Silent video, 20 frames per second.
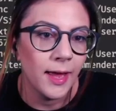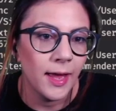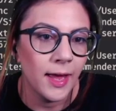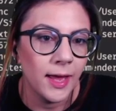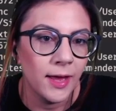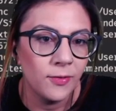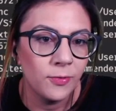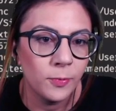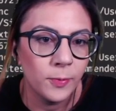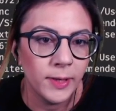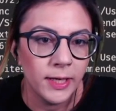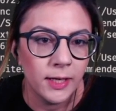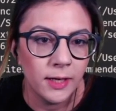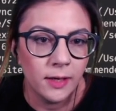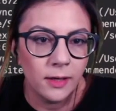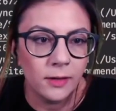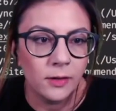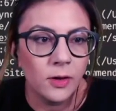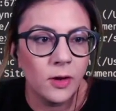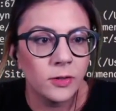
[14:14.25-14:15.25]
If we
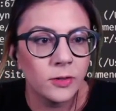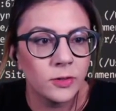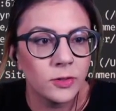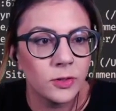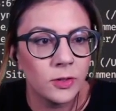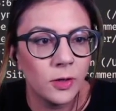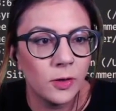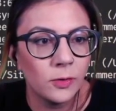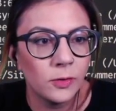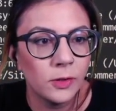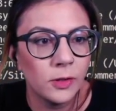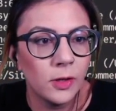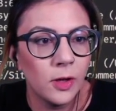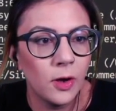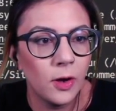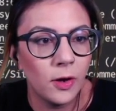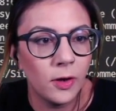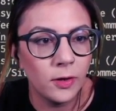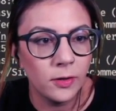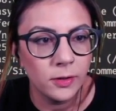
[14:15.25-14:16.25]
console
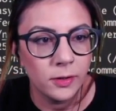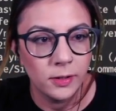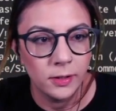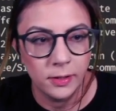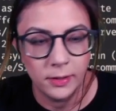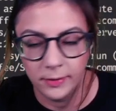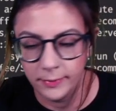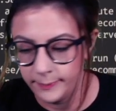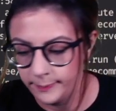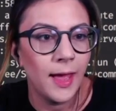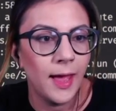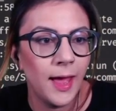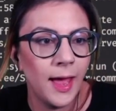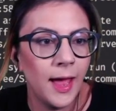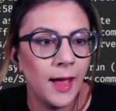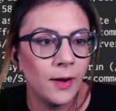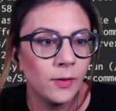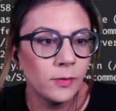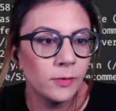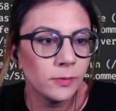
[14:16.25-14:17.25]
log
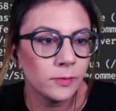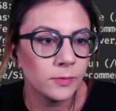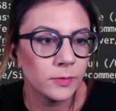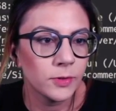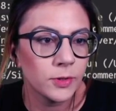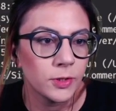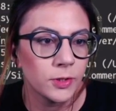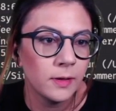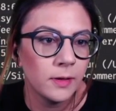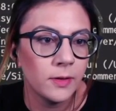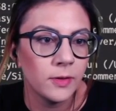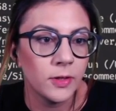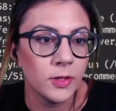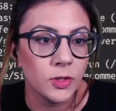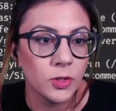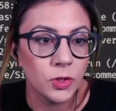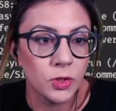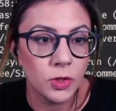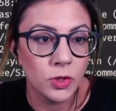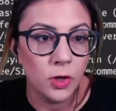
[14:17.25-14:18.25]
out the
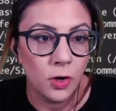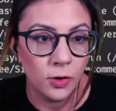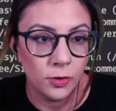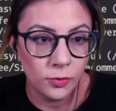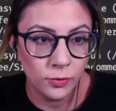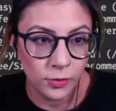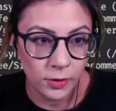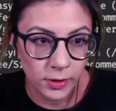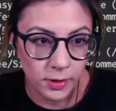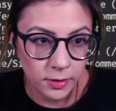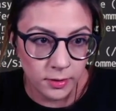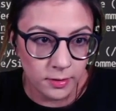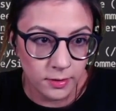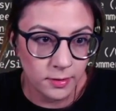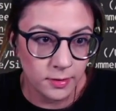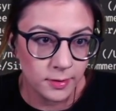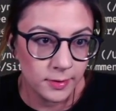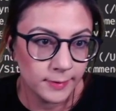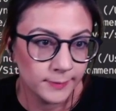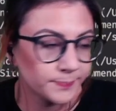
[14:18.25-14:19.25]

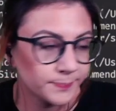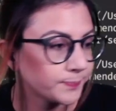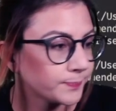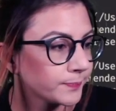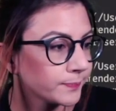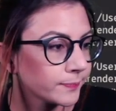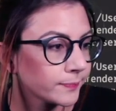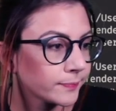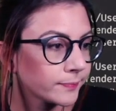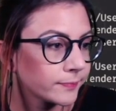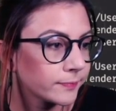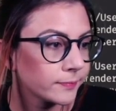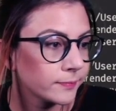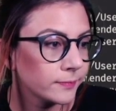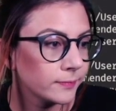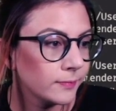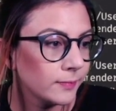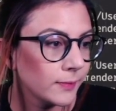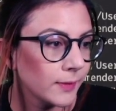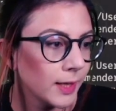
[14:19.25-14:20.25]
genres
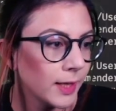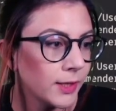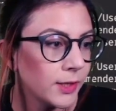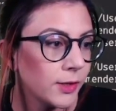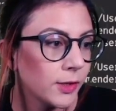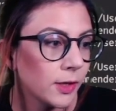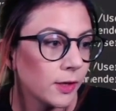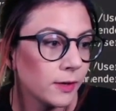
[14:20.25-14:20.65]
and you go